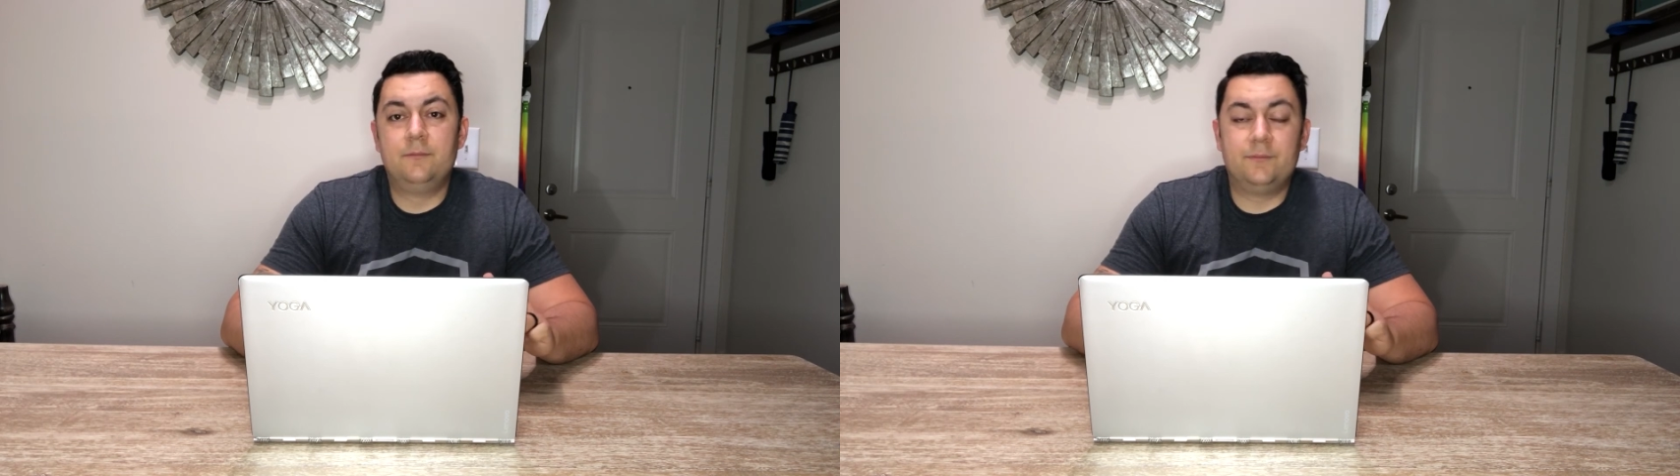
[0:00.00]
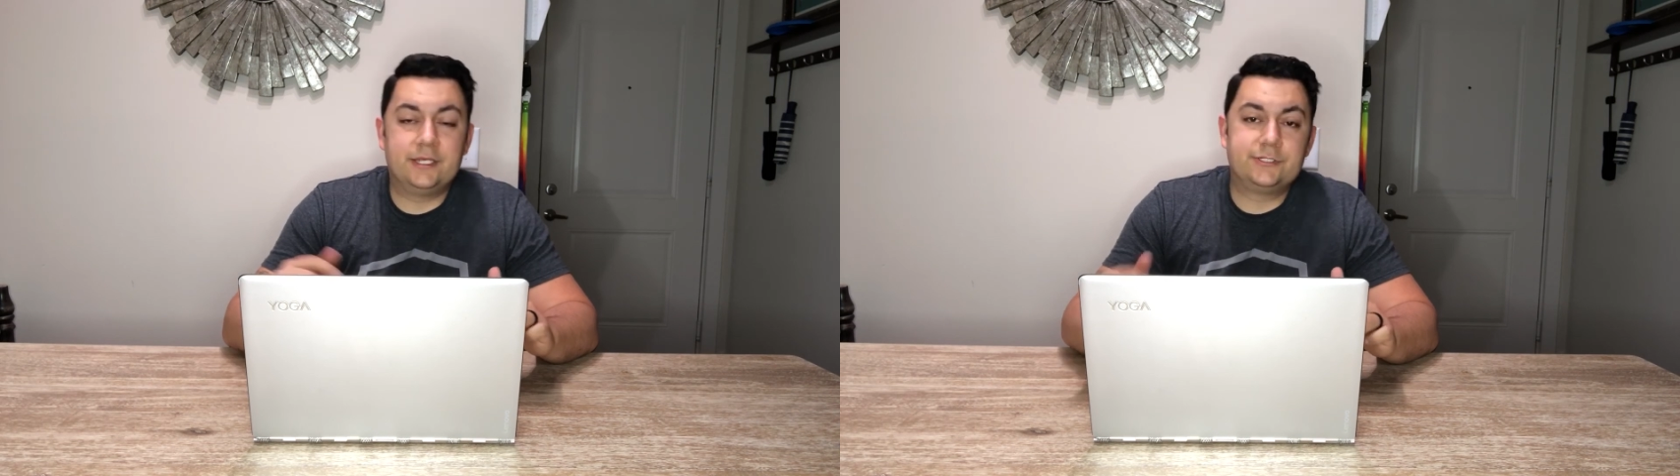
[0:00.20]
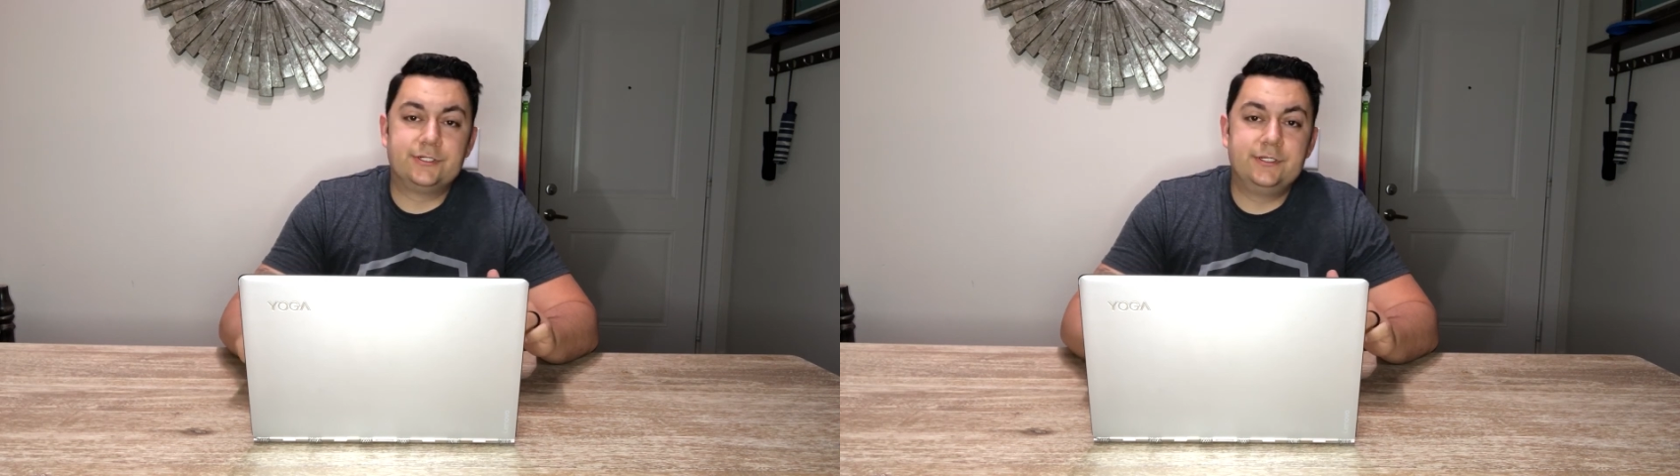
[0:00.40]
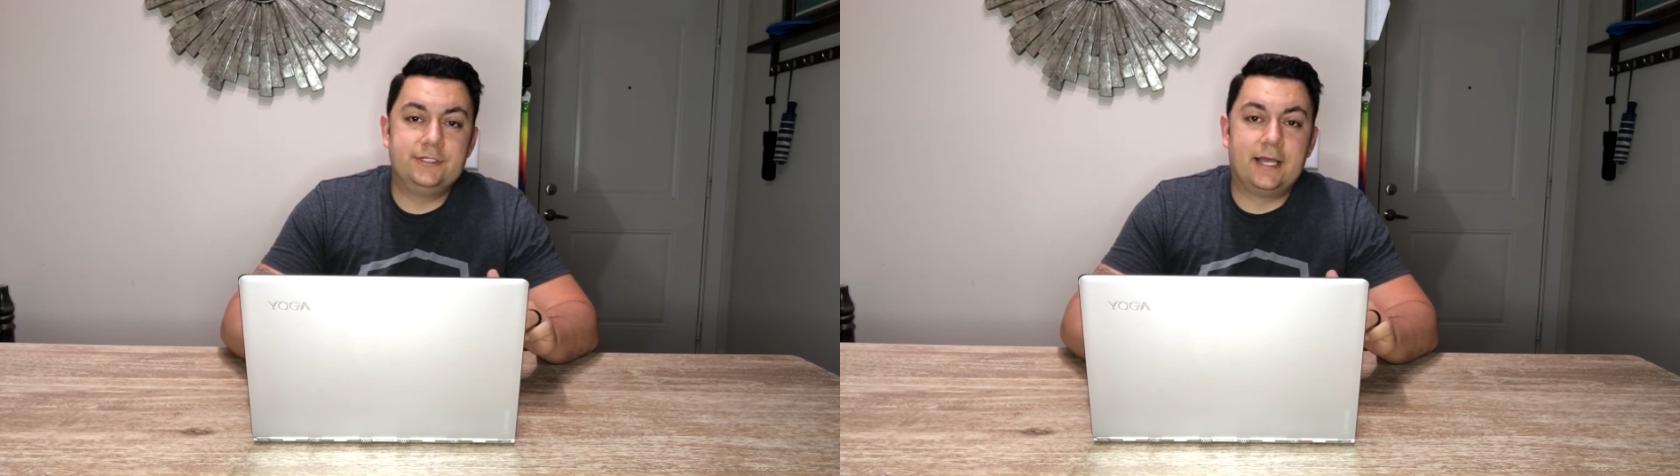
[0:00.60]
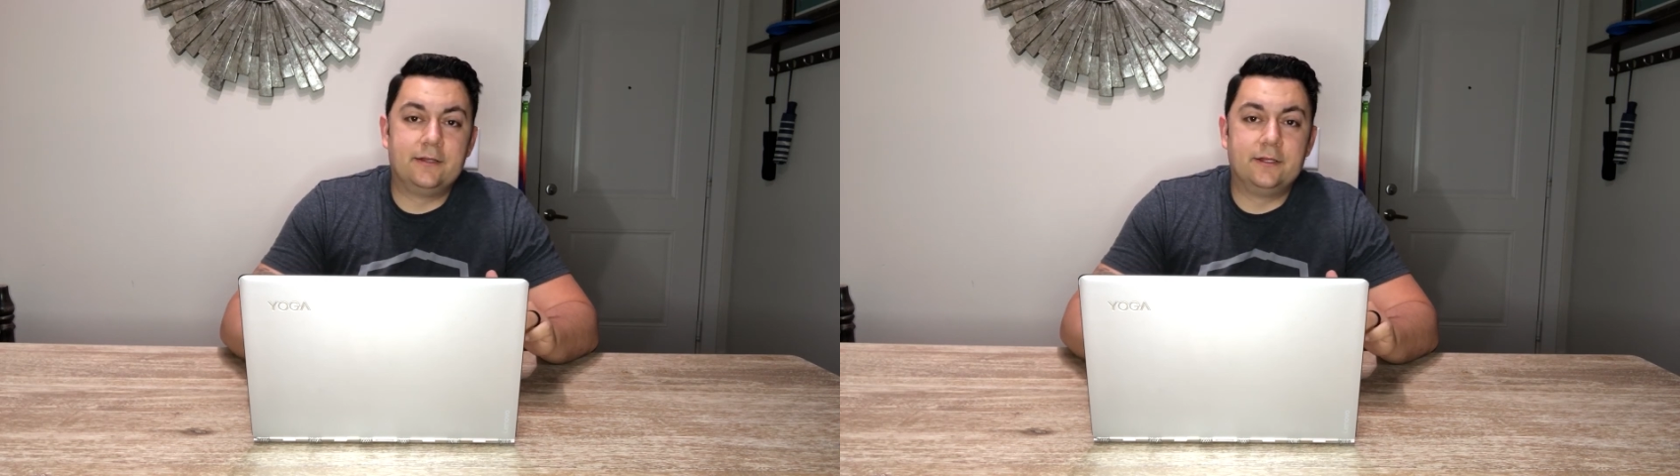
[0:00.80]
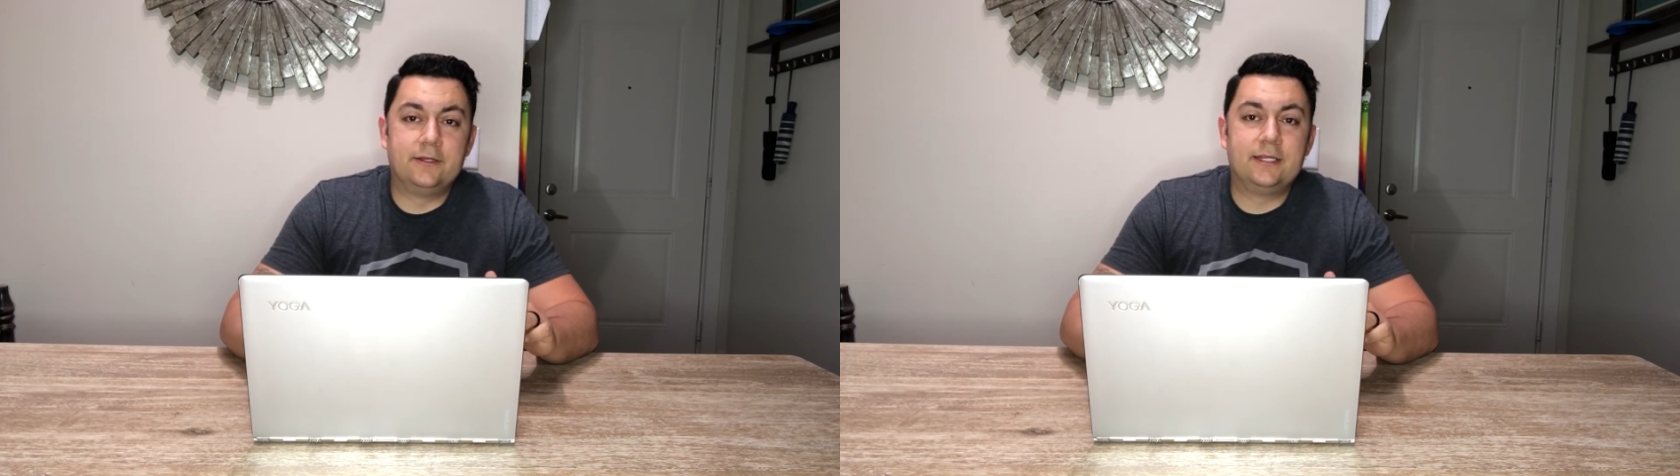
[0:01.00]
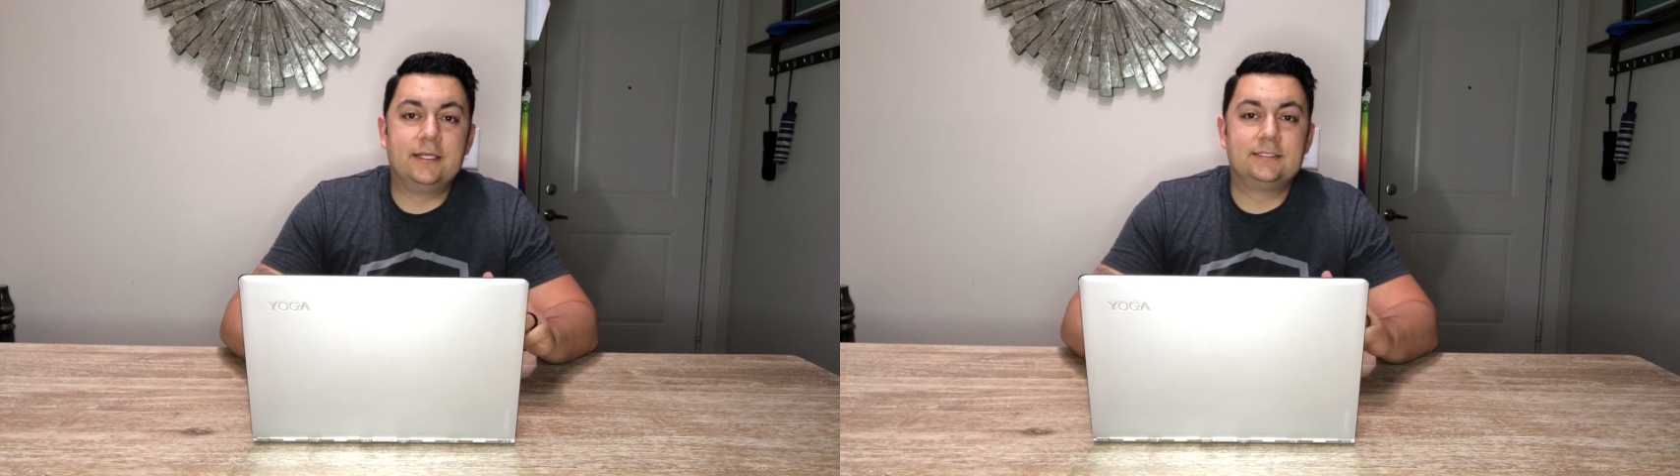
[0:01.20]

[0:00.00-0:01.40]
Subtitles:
Make sure you download it.